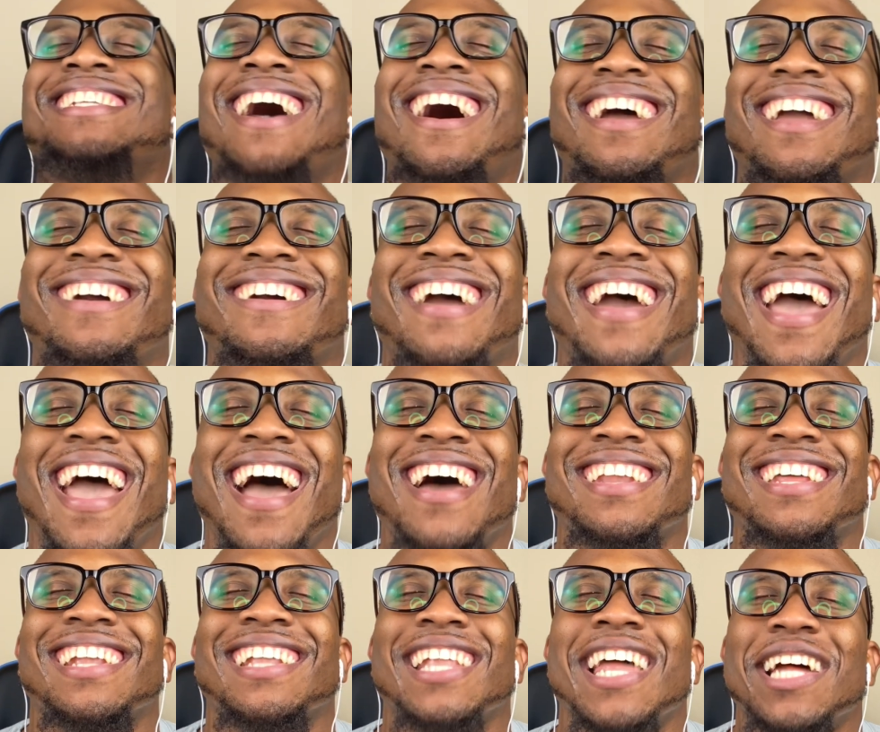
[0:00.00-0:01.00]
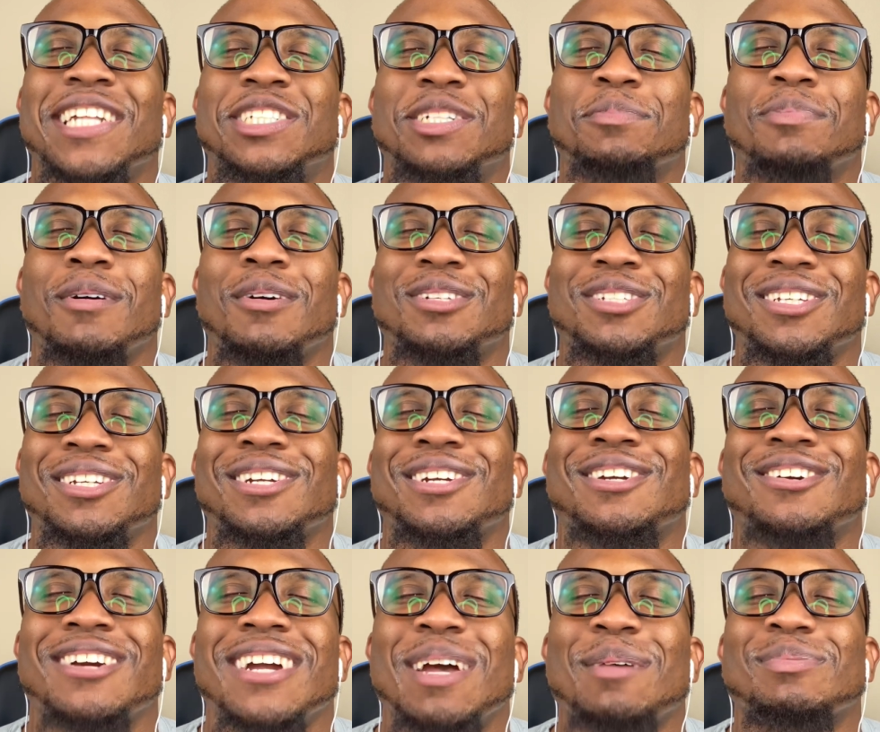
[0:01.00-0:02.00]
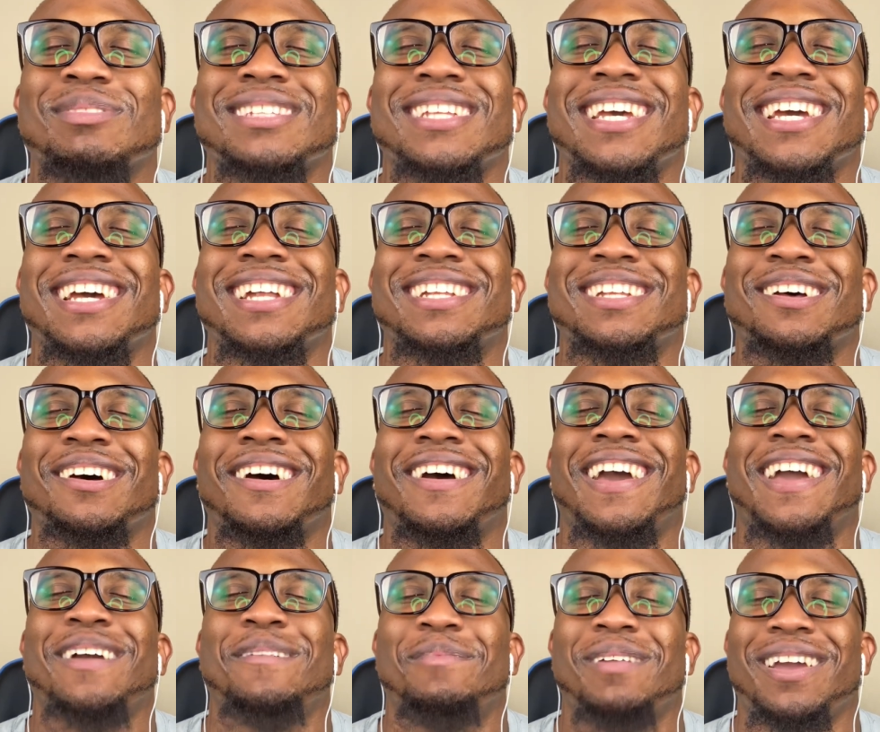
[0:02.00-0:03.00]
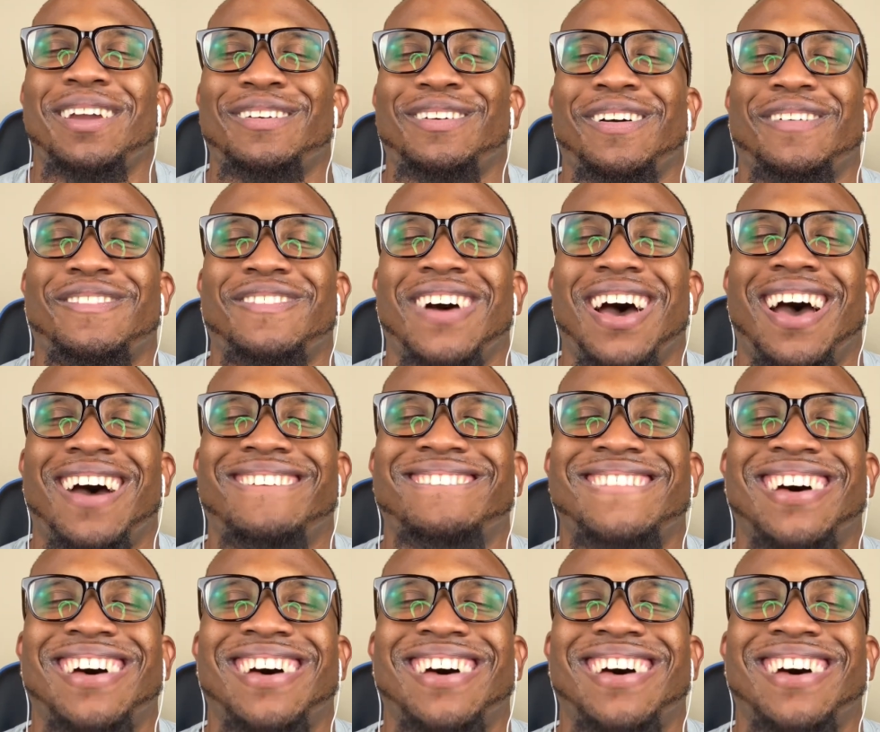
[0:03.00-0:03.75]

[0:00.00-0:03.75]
out here had electrical to the Crips. Niggas to the baby.